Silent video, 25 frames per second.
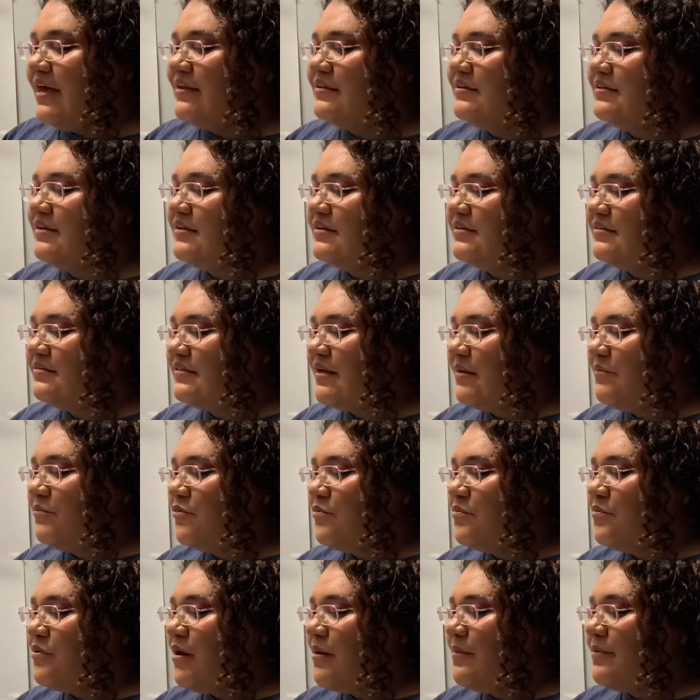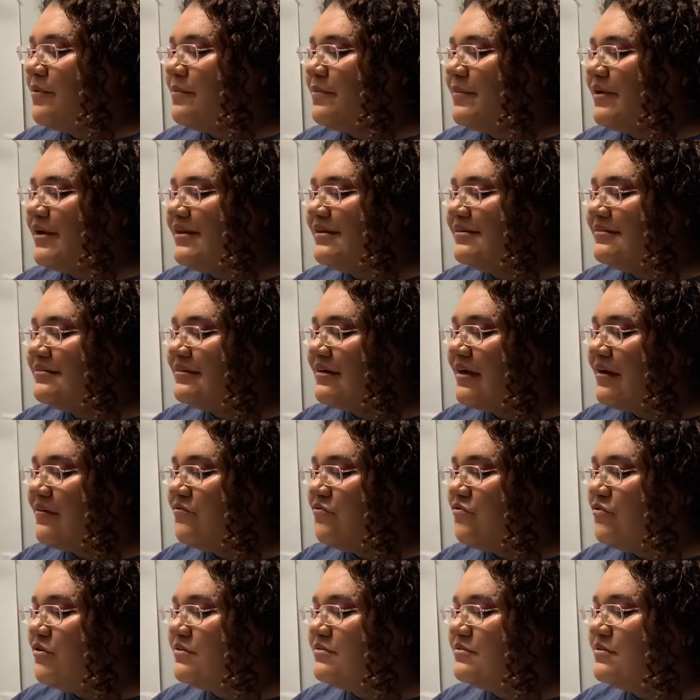done a sample problem, it is
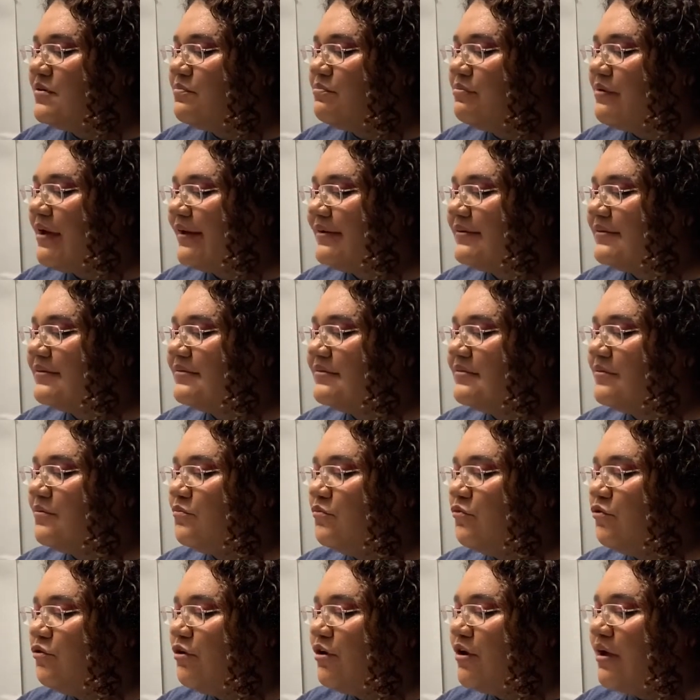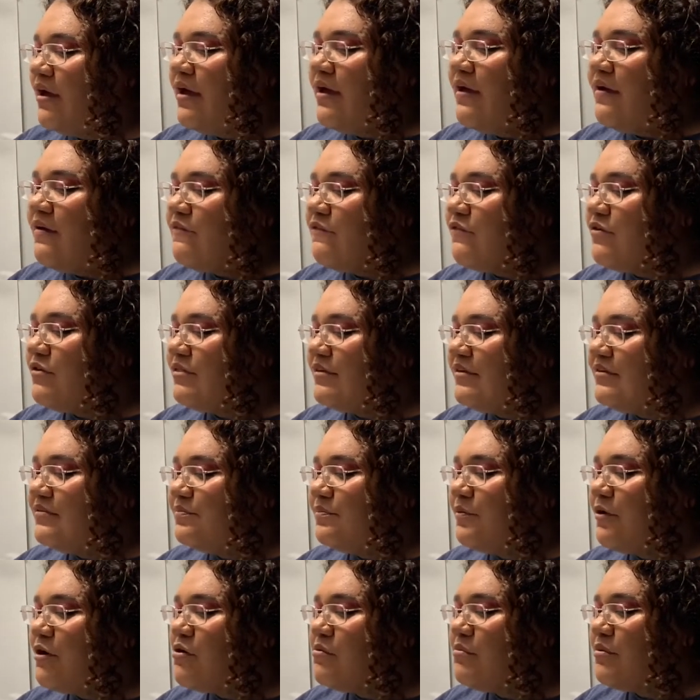time for us to practice some more. For this
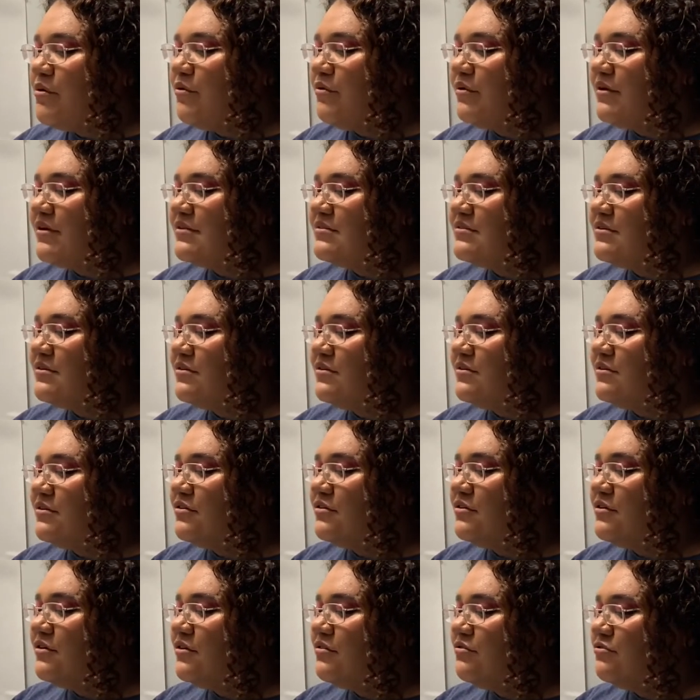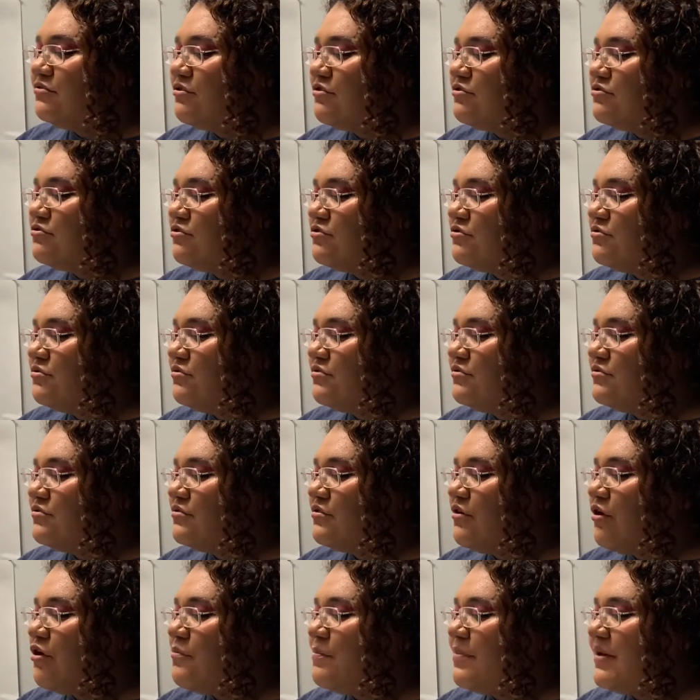part, we will continue to use our journals,
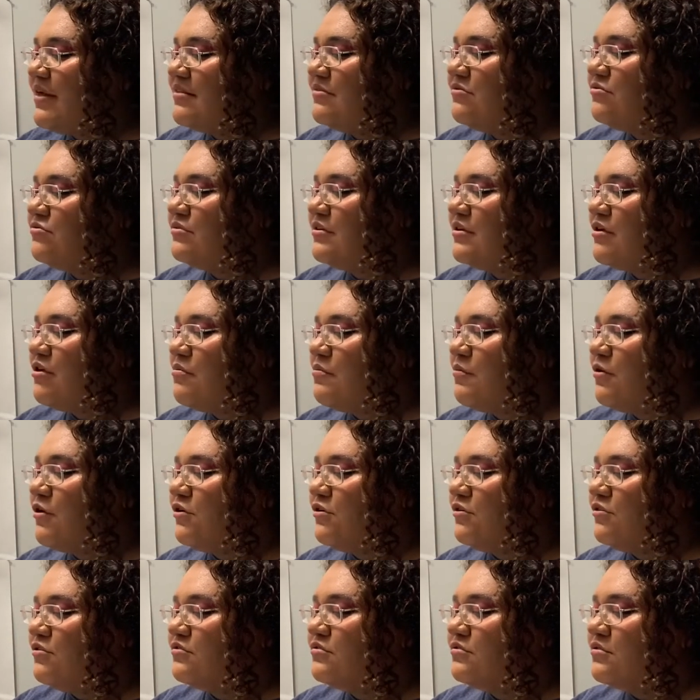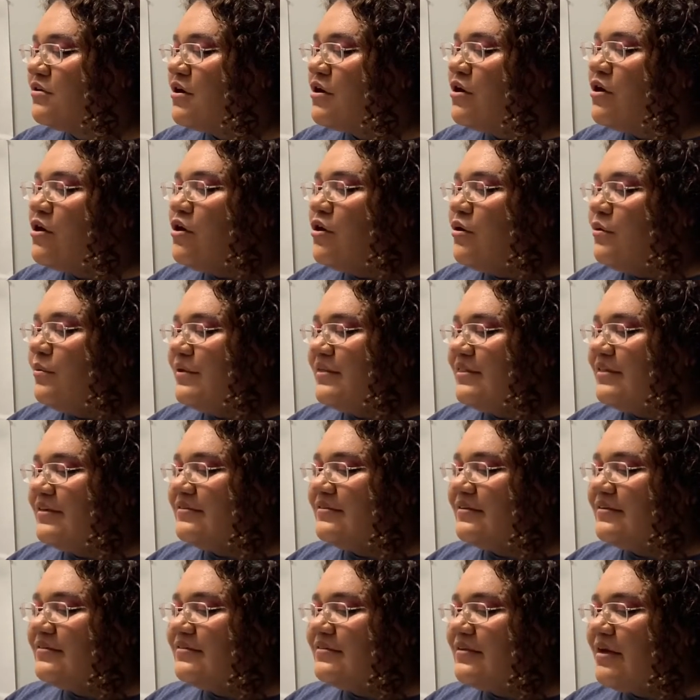our pencils, and our markers. With
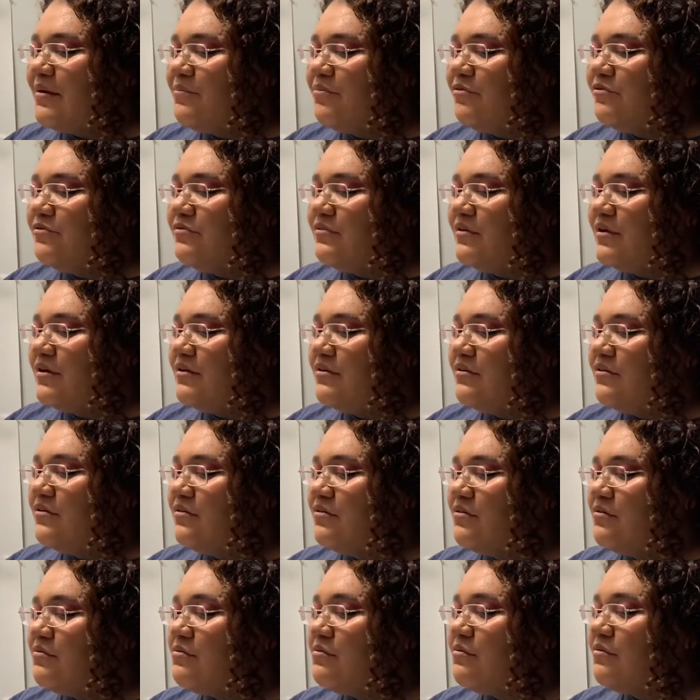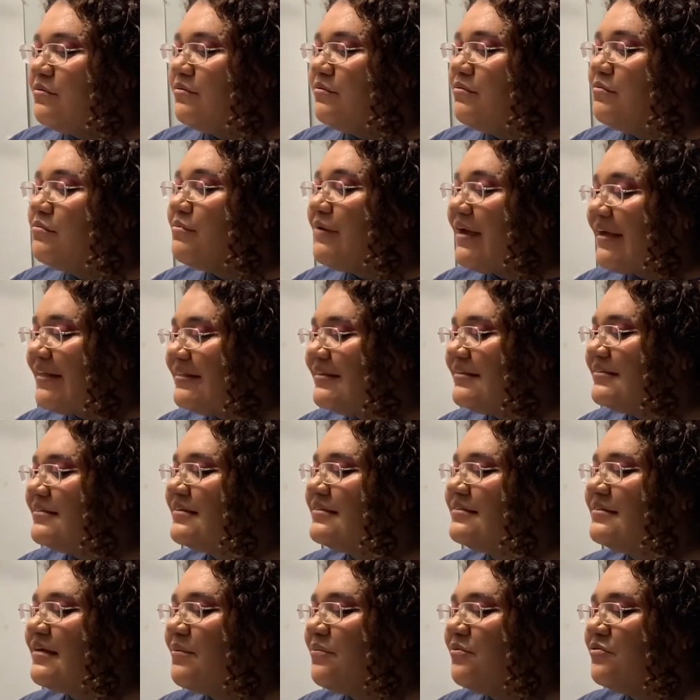these examples write these
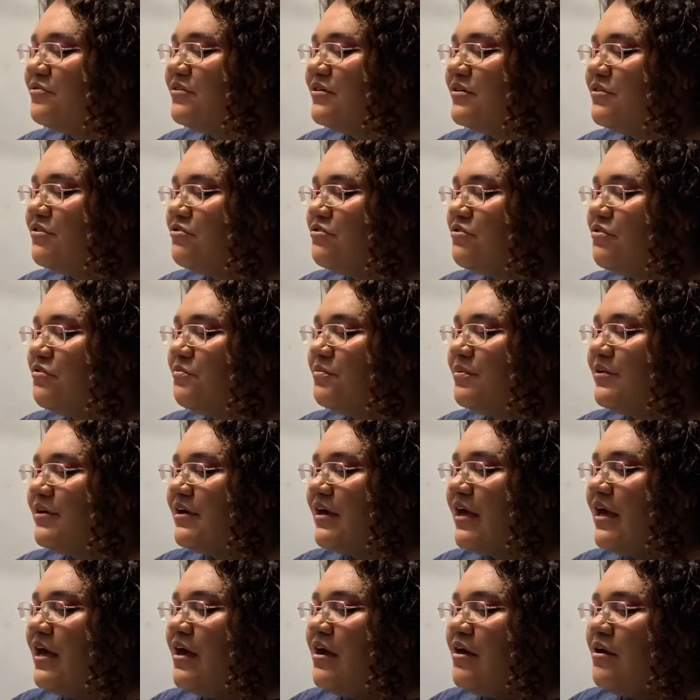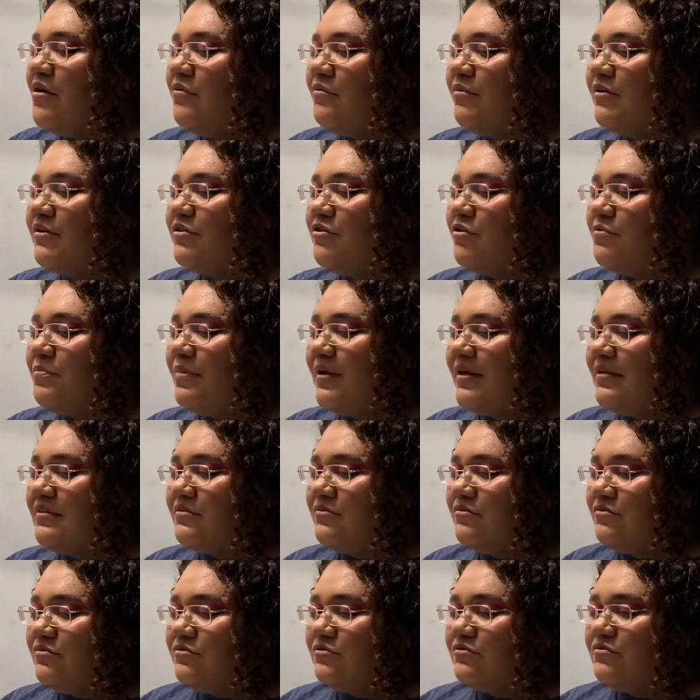examples in your notebook with your
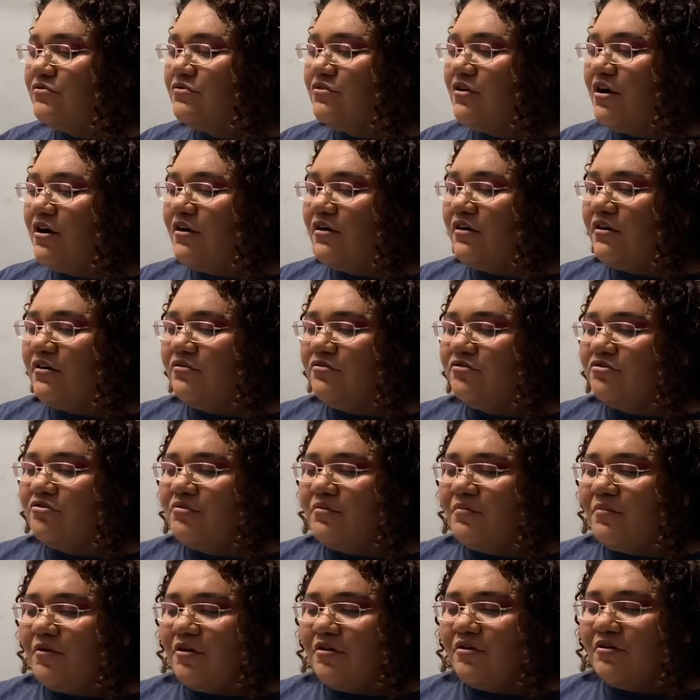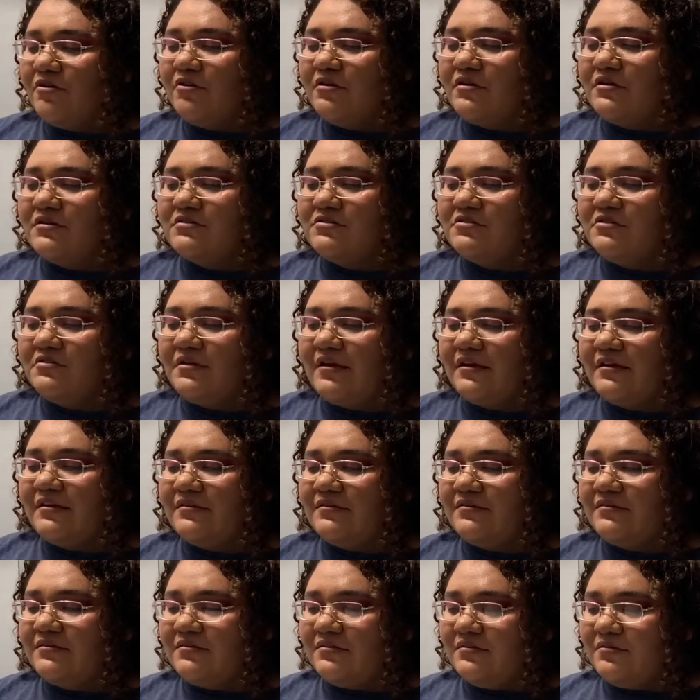pencils. Do not use the marker until I
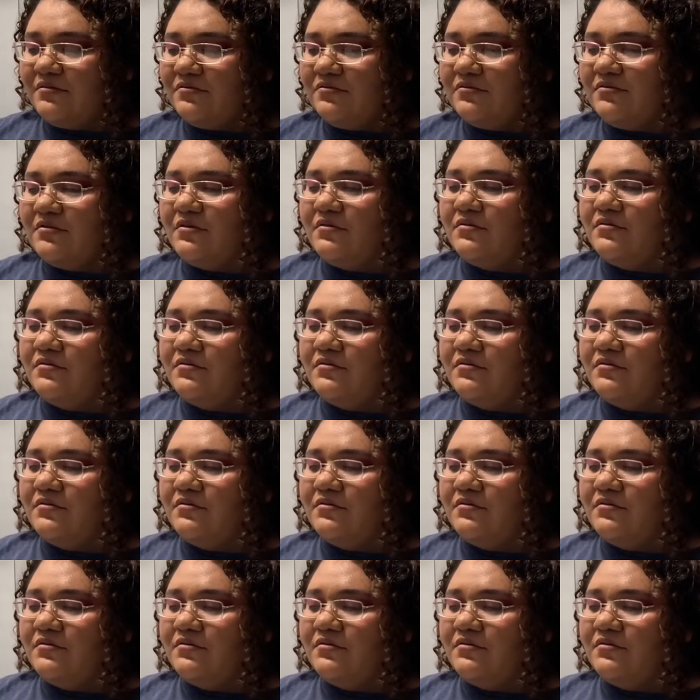do so.